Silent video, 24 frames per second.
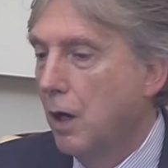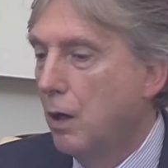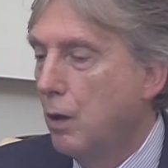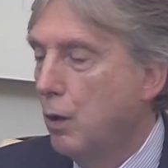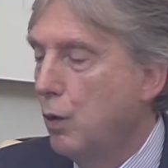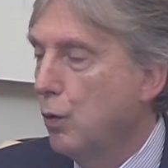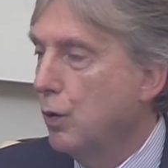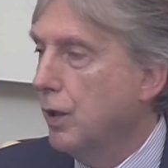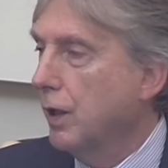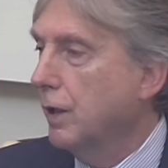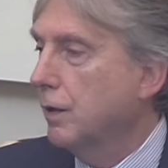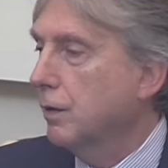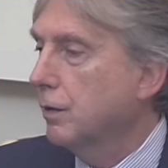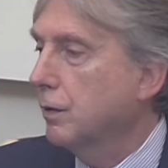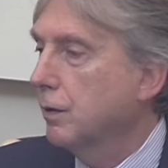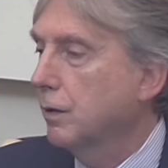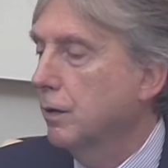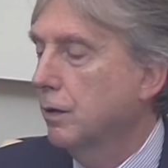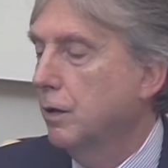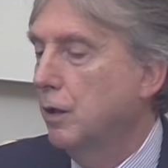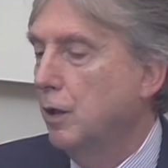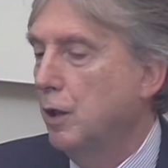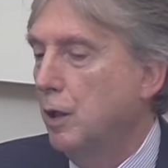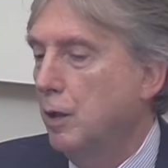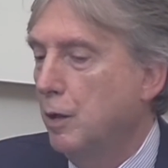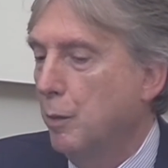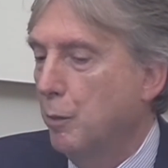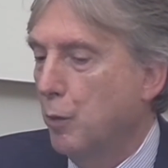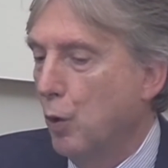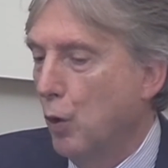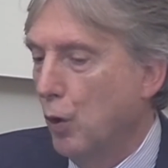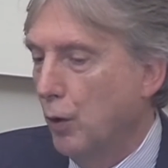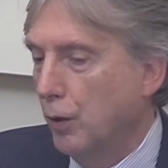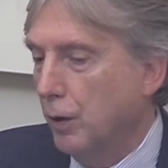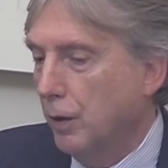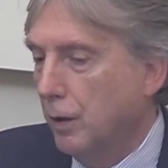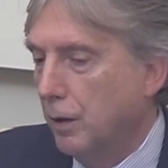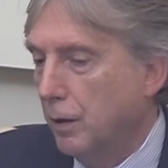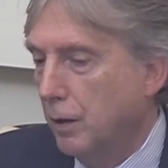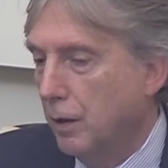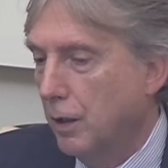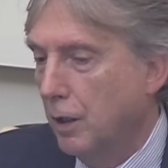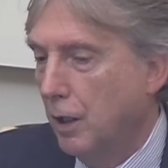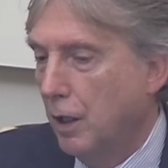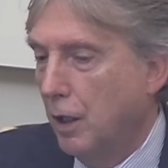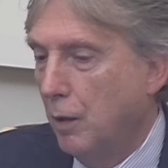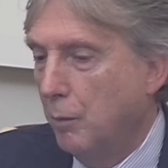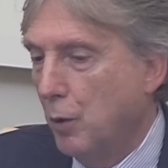look at the broader
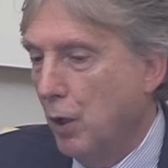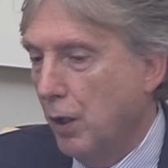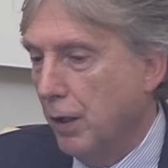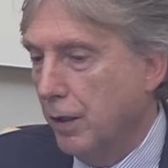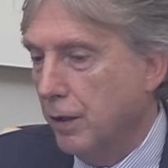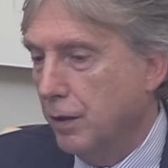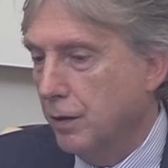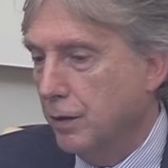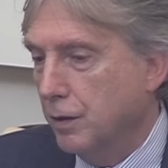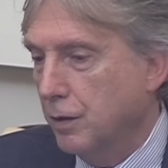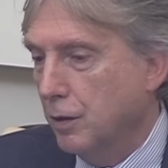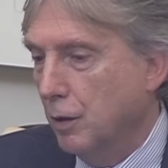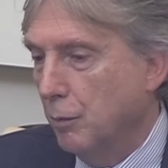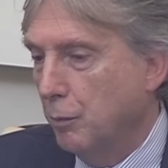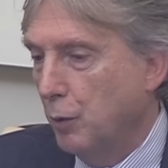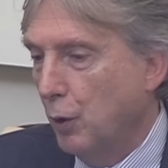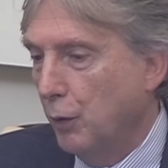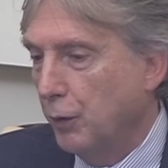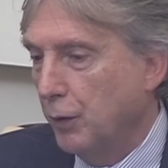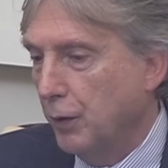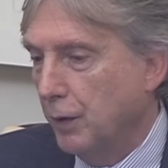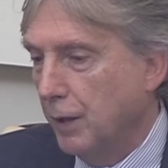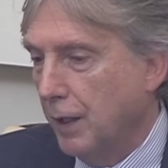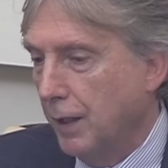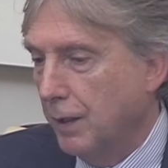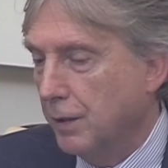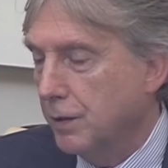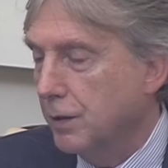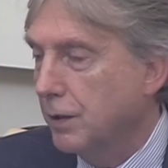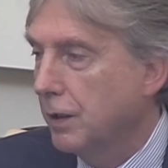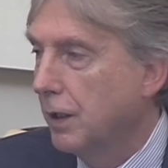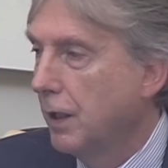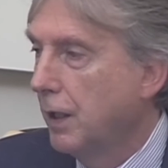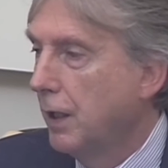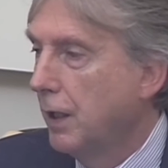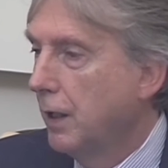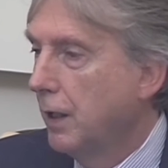market bottlenecks,